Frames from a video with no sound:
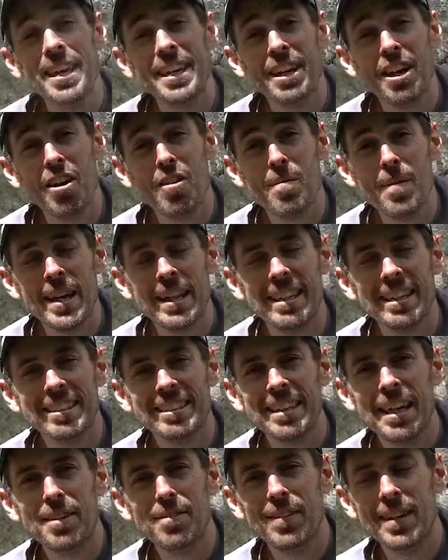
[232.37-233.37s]
you go, I've made it
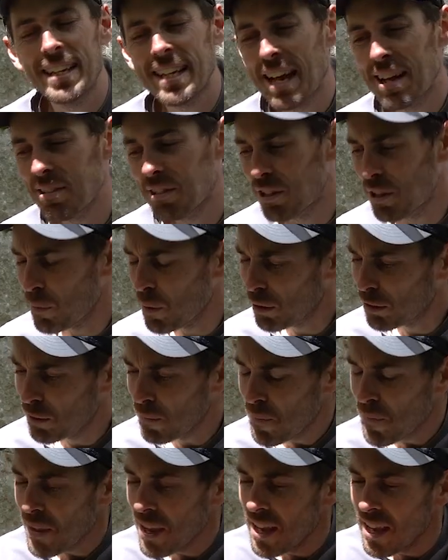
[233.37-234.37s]
safely down to the
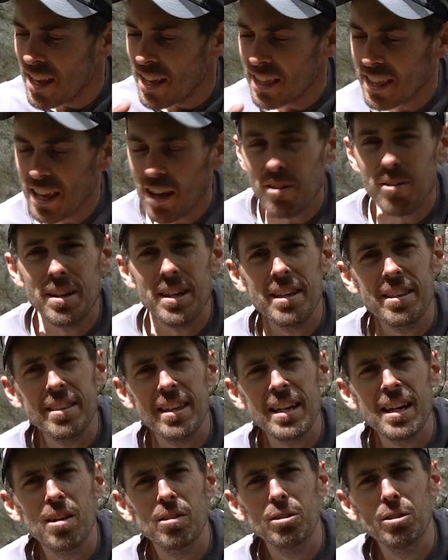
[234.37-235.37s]
bottom. The only
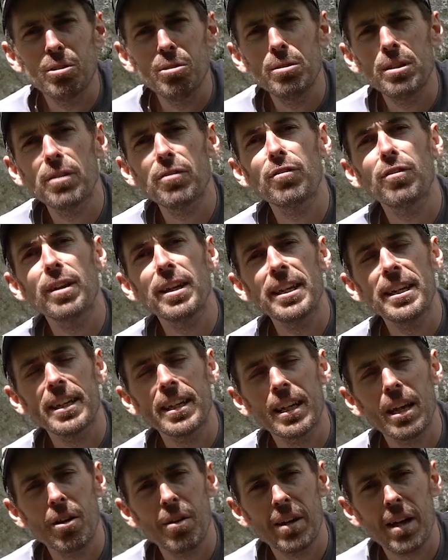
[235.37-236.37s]
thing I'll do differently
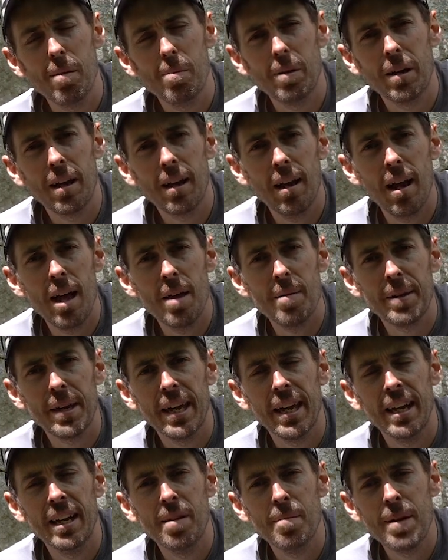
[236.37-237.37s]
going up and climbing
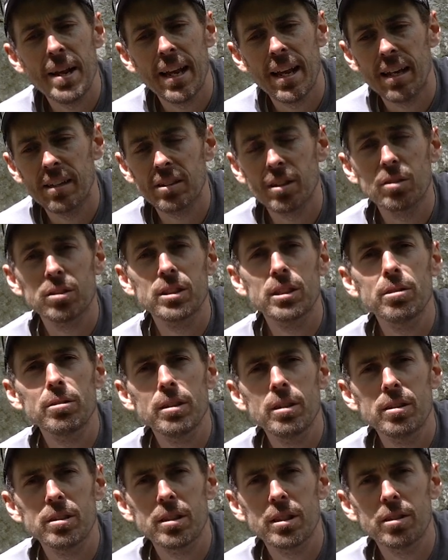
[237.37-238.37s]
it in a minute is I'll still
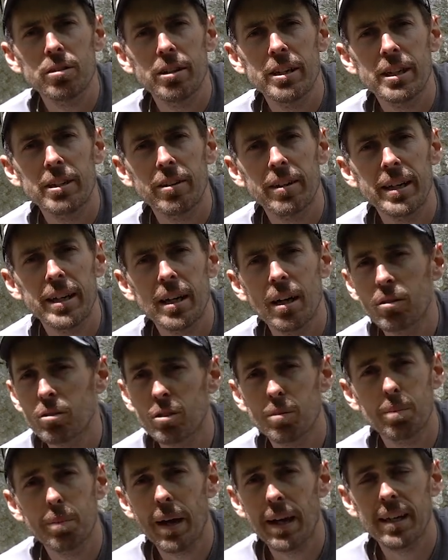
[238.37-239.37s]
use the gree-gree. I'll
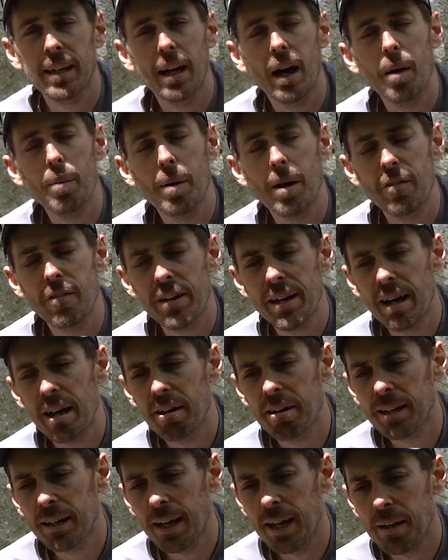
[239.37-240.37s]
just back it up every now
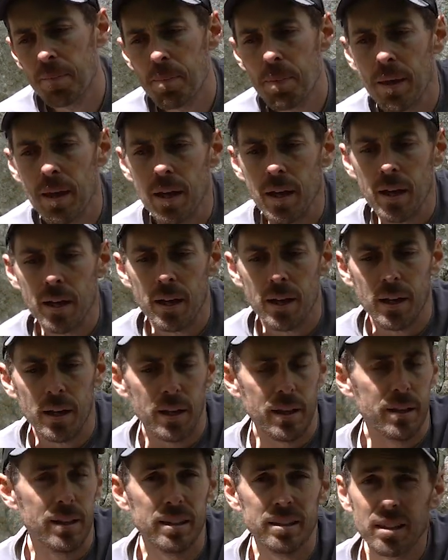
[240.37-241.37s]
and again.
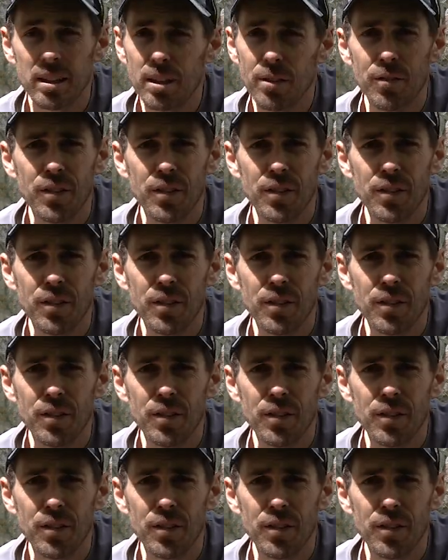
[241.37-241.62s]
There's other